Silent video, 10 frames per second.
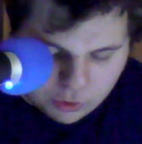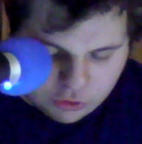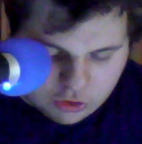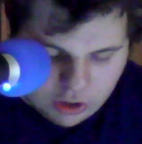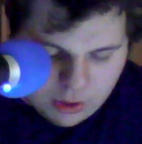hasn't
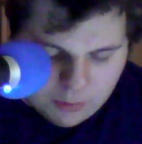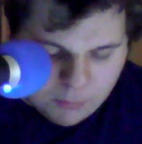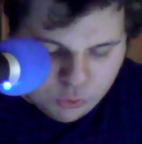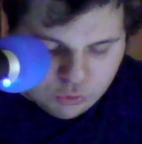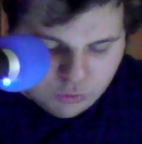started since
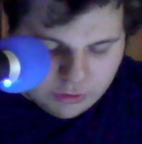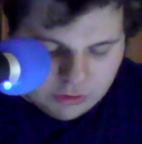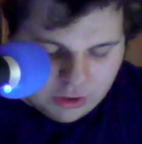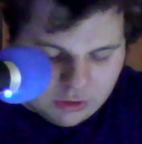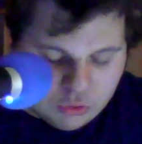the Champions
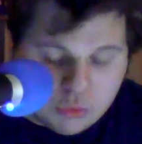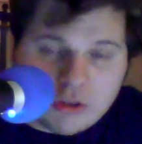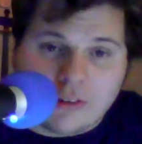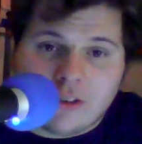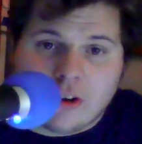Cup or the
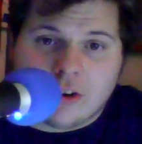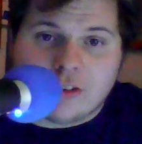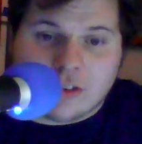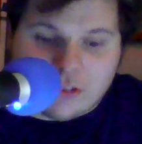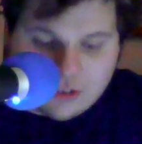Japan
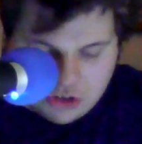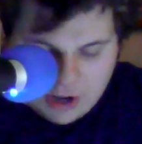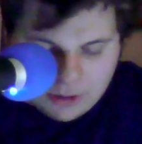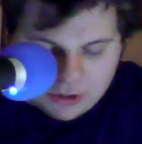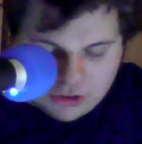
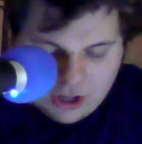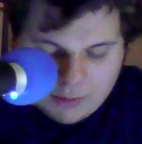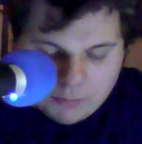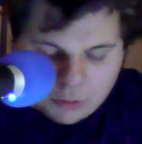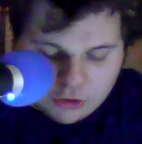
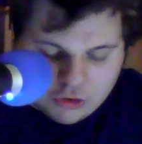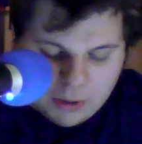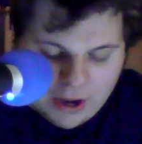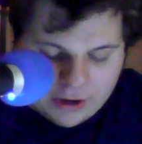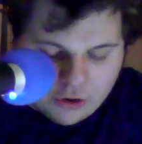Dirt
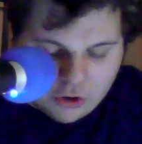Cup